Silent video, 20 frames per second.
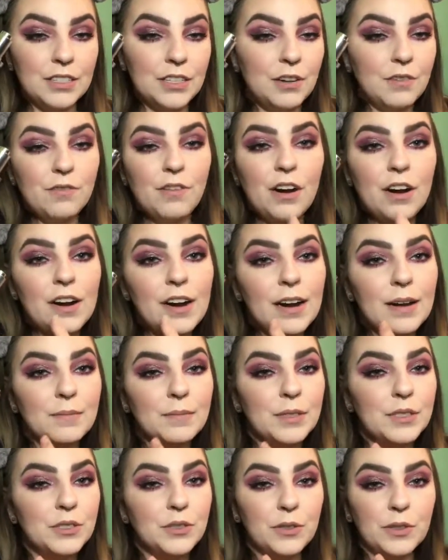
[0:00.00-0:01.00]
so far
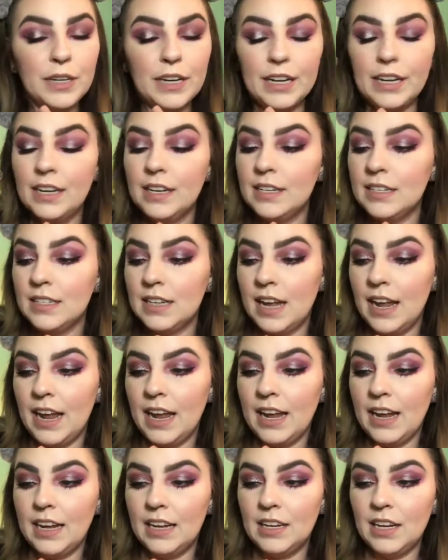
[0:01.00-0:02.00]
I'm enjoying this,
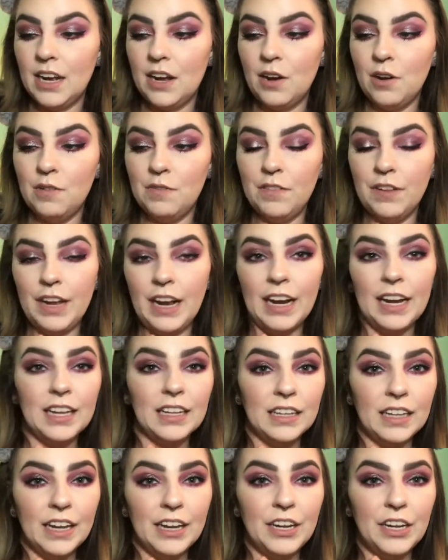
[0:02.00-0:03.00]
and hopefully I
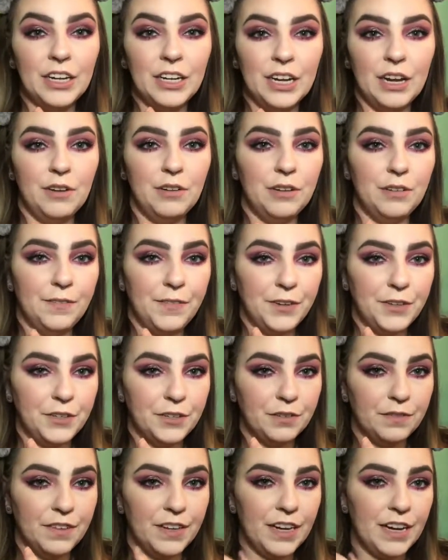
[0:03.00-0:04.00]
can let you know in a
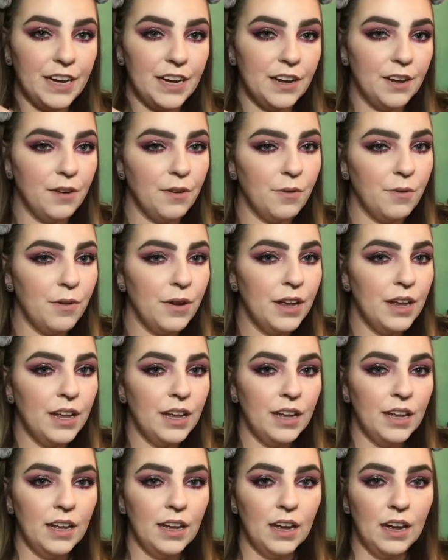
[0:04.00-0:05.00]
future video
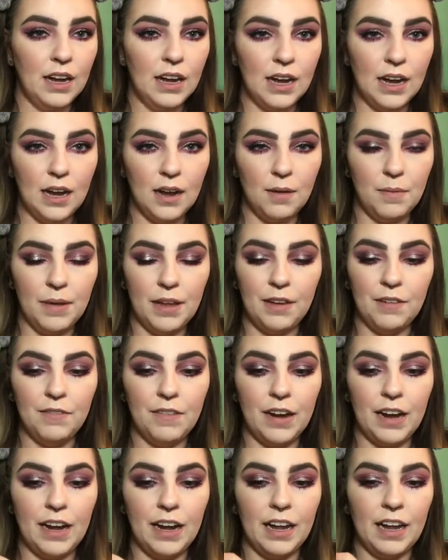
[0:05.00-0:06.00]

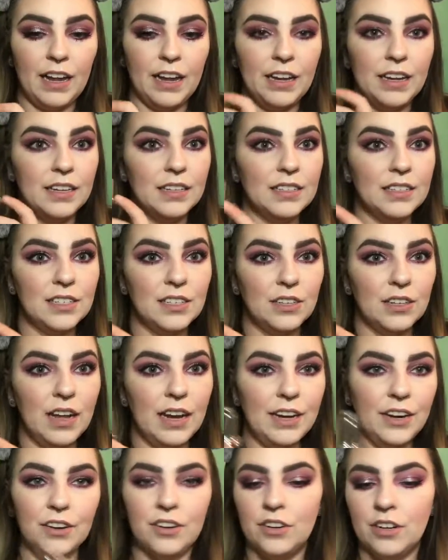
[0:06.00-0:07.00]
if I still
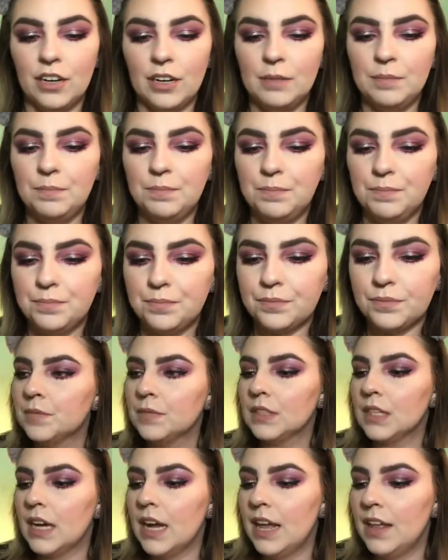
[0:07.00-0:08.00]
like it or not.
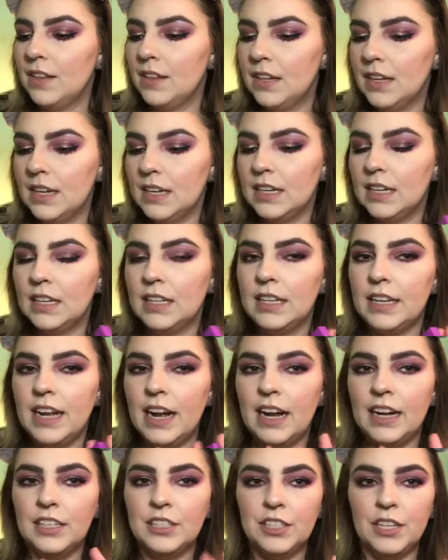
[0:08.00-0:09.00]
And then the
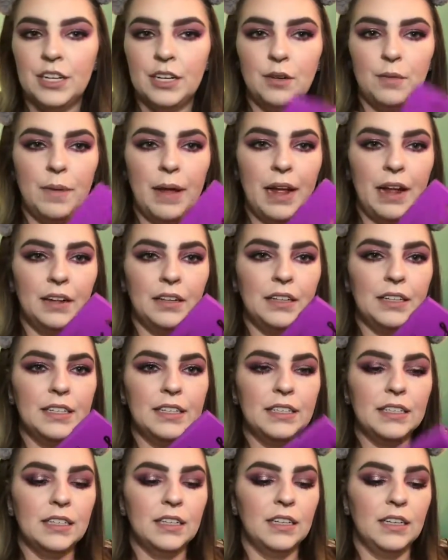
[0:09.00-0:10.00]
eyeshadow
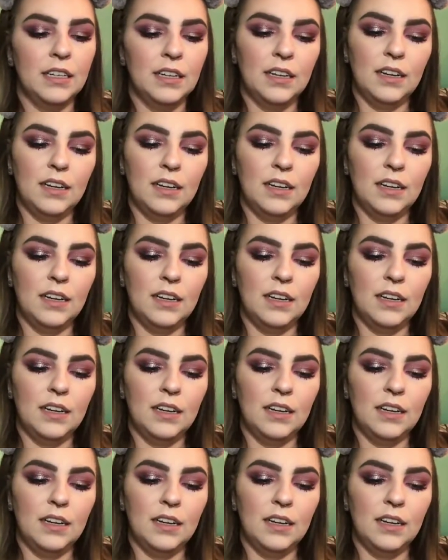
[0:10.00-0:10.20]
palette.